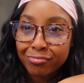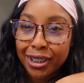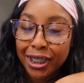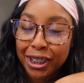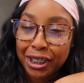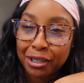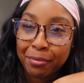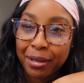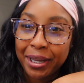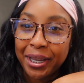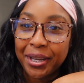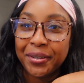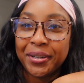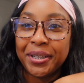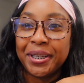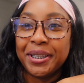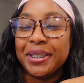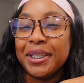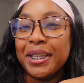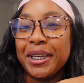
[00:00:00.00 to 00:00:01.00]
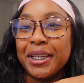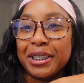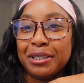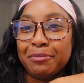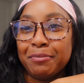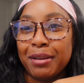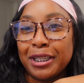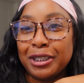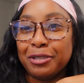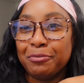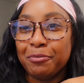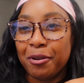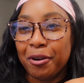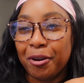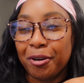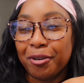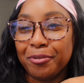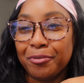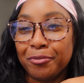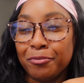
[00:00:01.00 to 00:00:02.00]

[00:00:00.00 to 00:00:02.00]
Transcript: and debate on these nails by tomorrow.